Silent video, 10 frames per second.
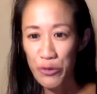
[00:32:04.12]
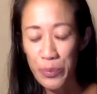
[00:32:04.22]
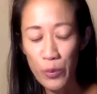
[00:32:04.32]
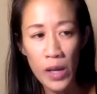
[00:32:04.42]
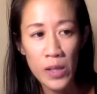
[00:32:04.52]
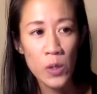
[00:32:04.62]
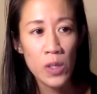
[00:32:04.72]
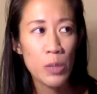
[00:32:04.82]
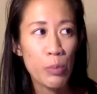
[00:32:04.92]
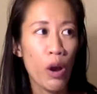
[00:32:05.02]
right? So
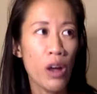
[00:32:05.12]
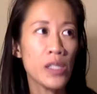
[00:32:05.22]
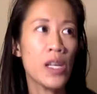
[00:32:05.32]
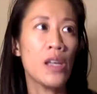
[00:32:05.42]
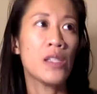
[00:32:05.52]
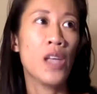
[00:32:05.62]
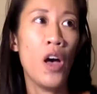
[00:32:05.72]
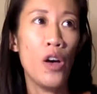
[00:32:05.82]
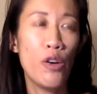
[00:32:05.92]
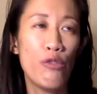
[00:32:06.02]
this process
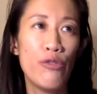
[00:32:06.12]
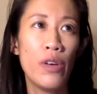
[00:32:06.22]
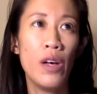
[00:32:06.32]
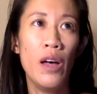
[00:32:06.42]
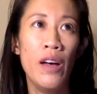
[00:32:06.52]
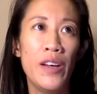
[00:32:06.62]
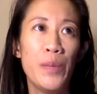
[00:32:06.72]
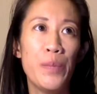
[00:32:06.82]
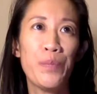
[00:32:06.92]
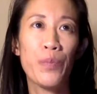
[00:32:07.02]
of
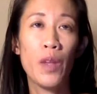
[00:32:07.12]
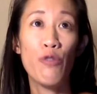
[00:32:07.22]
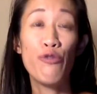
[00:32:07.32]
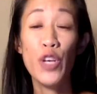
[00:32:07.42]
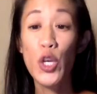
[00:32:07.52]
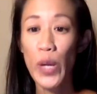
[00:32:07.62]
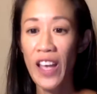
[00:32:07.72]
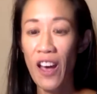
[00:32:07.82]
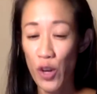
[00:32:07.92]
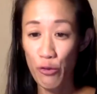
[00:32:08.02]
figuring
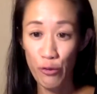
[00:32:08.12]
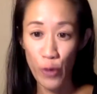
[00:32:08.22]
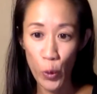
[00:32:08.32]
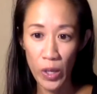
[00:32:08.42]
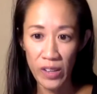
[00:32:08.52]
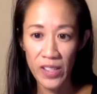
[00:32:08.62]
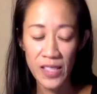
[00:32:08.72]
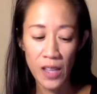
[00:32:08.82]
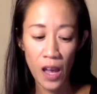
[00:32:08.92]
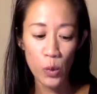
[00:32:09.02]
out a
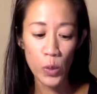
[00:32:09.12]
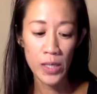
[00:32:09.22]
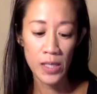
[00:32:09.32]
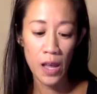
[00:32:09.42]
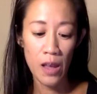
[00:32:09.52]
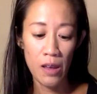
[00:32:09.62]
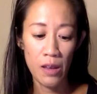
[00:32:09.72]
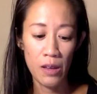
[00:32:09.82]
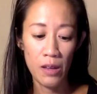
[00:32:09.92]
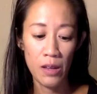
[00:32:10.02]
focus, I would say,
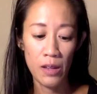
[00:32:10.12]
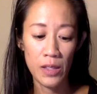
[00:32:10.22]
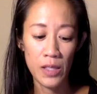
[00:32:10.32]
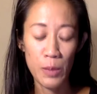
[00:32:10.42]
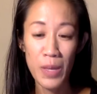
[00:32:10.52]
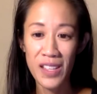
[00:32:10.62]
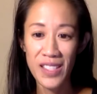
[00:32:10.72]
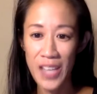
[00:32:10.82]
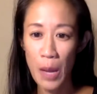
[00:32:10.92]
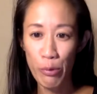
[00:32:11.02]
to me, it's
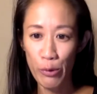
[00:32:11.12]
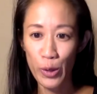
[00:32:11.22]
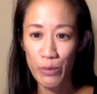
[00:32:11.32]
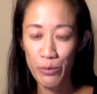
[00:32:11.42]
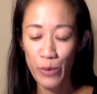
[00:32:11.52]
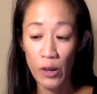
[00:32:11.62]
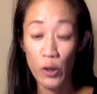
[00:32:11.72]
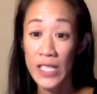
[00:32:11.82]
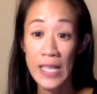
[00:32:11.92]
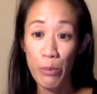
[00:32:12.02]
temporal, right? Or
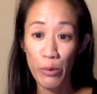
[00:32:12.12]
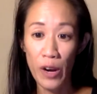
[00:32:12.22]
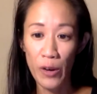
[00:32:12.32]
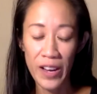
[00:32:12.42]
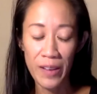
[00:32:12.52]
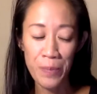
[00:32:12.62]
it's temporary.